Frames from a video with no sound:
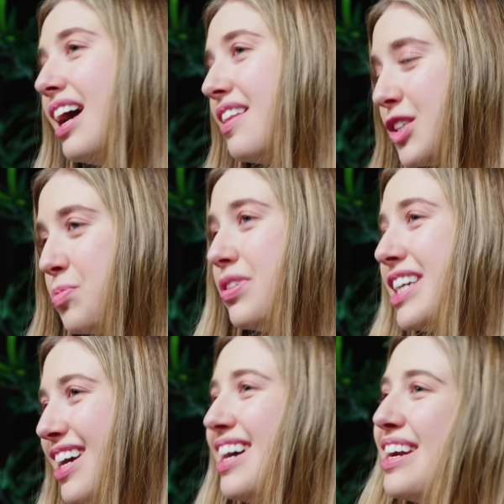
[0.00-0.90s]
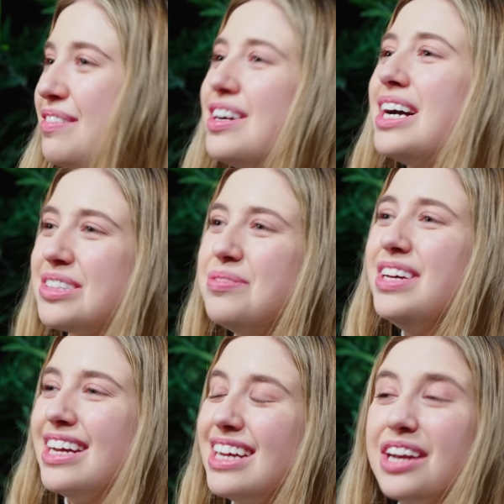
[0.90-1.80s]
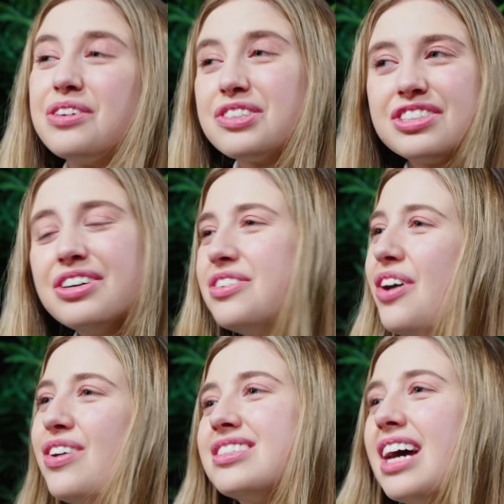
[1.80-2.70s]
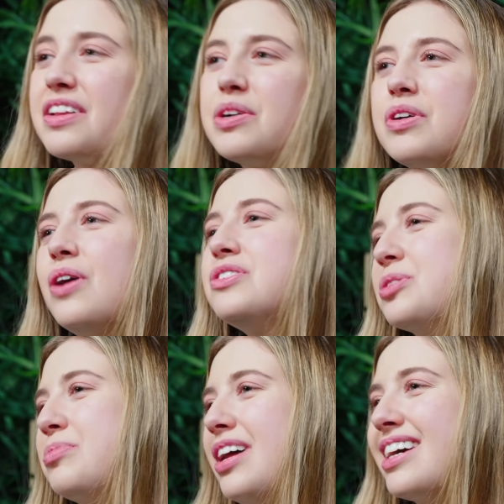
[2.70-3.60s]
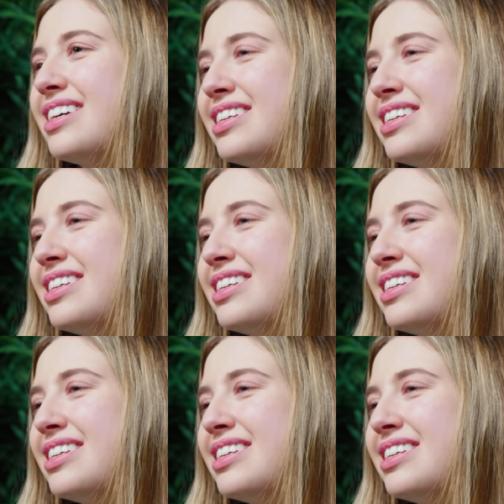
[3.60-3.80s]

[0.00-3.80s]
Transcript: And that's pretty good if you ask me, and you'll still know exactly what notes you're playing.